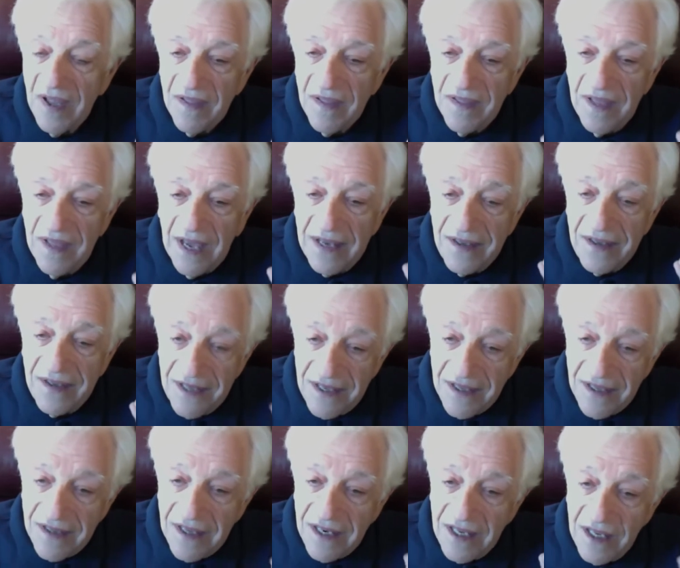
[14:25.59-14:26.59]
the
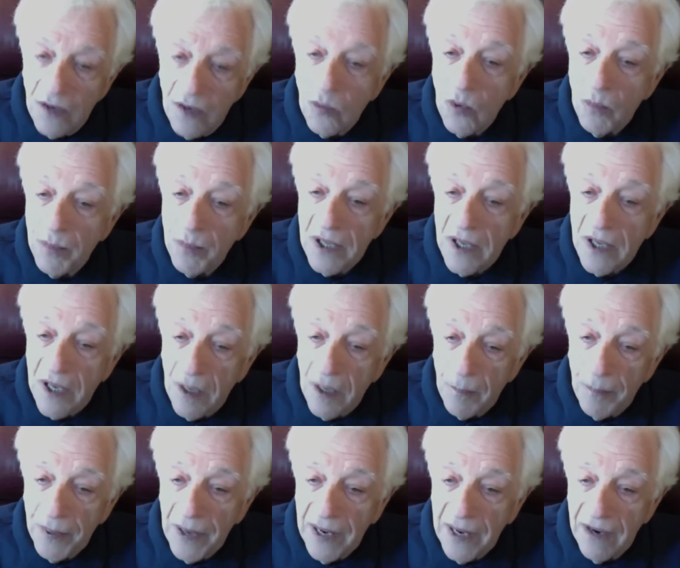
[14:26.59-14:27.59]
idea that he will be an
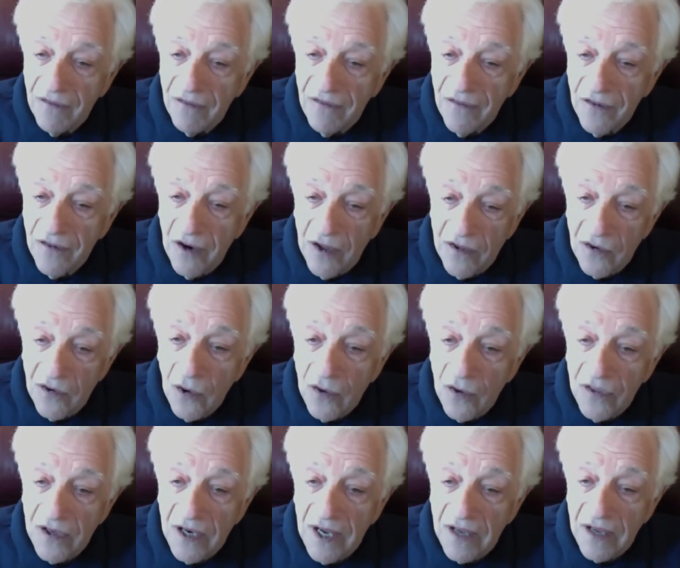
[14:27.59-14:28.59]
umpire for other
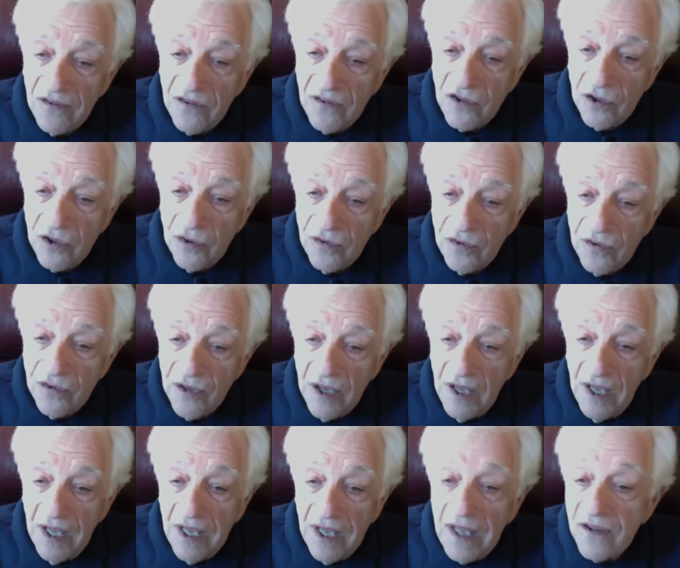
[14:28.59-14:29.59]
Orthodox Jews
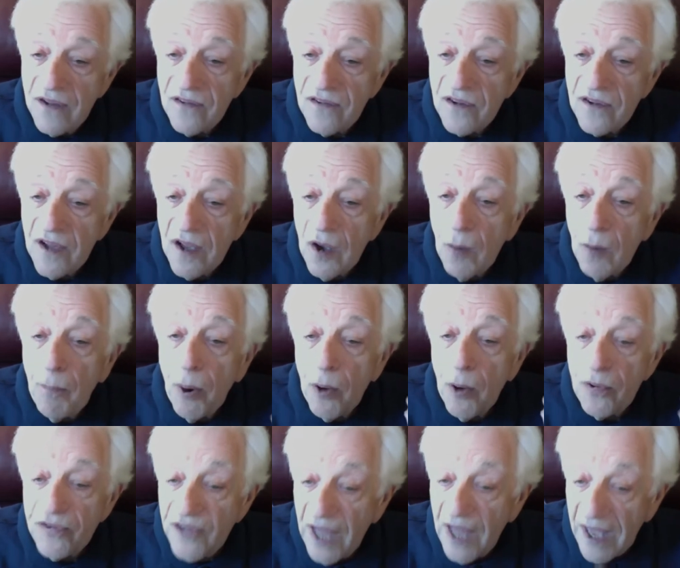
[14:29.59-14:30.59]
is
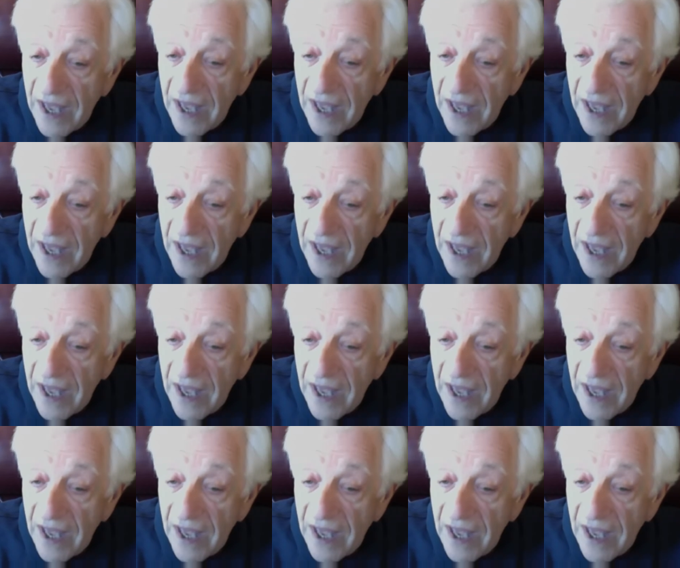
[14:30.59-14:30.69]
posek,